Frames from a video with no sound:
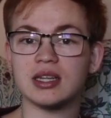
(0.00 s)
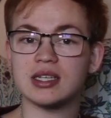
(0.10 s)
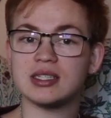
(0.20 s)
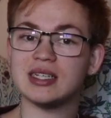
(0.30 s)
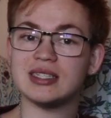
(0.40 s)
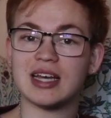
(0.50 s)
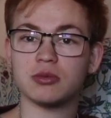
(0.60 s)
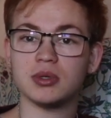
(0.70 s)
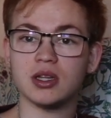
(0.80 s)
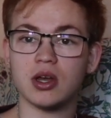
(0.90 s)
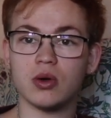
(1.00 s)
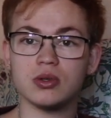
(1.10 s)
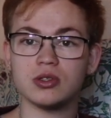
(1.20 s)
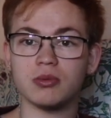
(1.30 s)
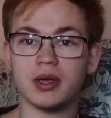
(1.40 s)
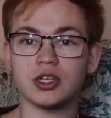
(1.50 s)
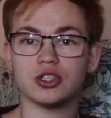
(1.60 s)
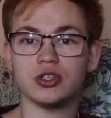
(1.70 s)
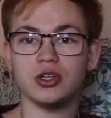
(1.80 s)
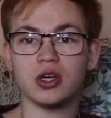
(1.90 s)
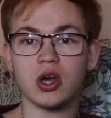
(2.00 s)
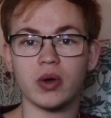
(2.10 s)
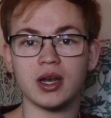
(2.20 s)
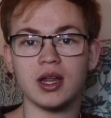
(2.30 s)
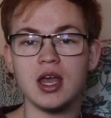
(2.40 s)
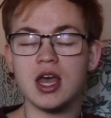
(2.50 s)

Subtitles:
listed down below, so make sure you go and